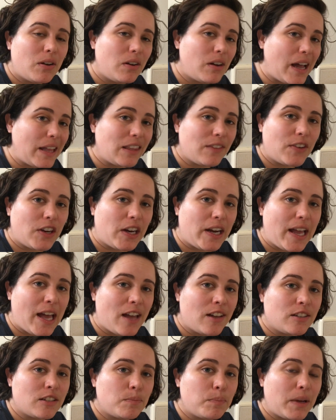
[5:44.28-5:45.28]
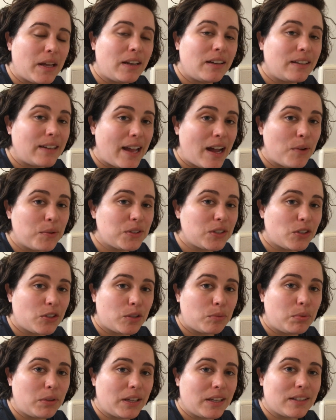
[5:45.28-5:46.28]
at the very end, but now is a
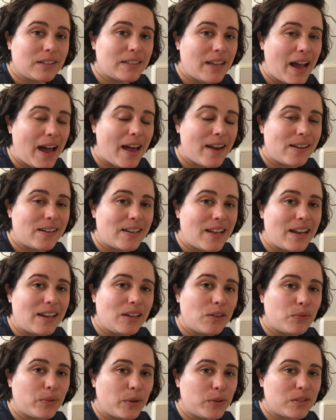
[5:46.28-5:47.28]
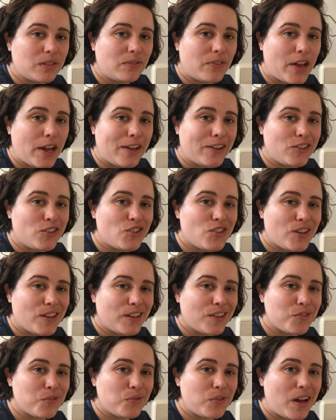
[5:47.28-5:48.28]
good place to add in any frozen veg
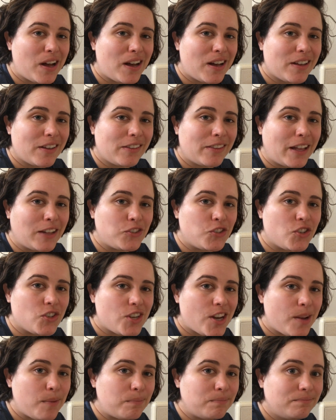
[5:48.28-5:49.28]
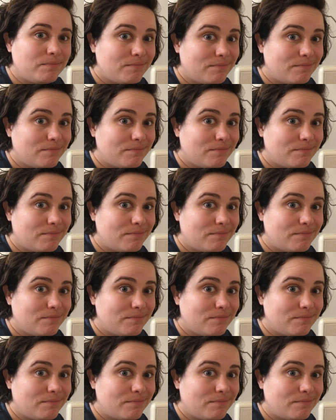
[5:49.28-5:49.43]
if that's your jam.